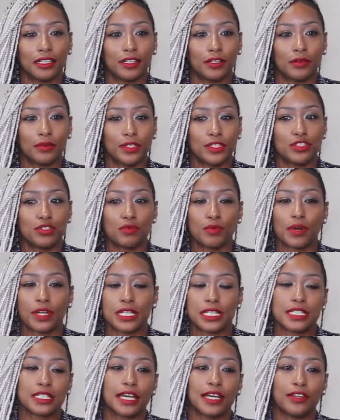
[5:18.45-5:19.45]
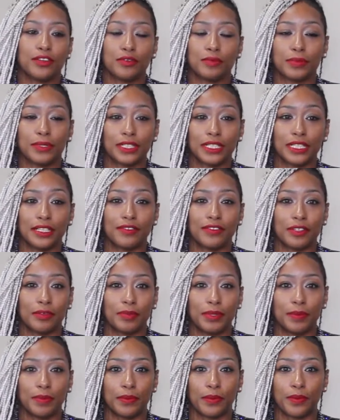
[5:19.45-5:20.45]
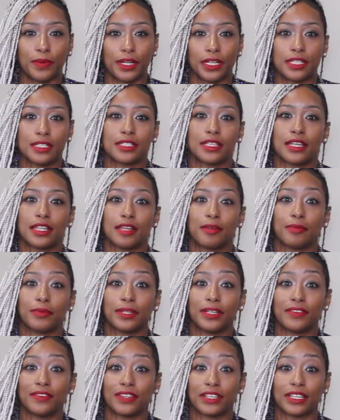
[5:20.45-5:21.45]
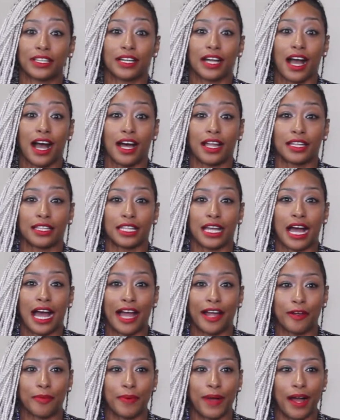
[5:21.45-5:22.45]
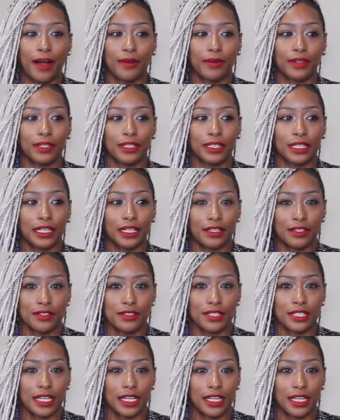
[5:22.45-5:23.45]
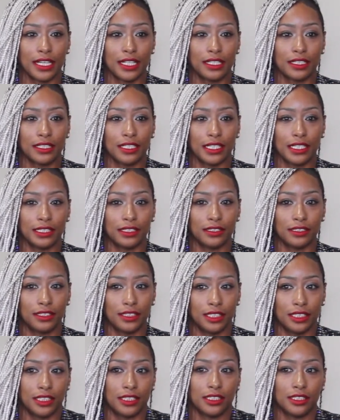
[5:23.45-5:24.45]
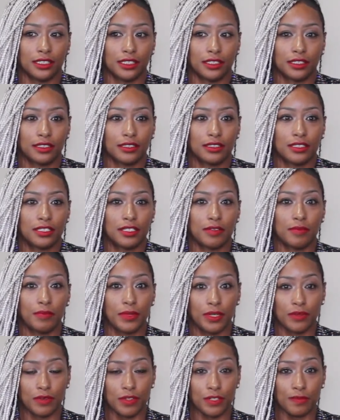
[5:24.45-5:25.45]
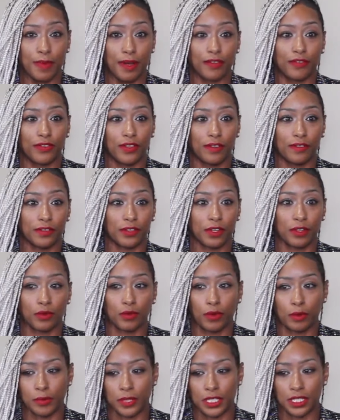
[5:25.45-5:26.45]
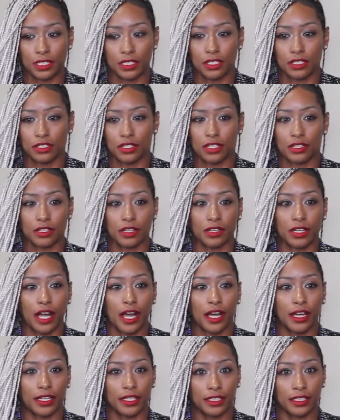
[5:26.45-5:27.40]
what you want to say you believe in. People want to say they believe in God and the higher power, and they understand that to be respectful of another woman is to judge her not.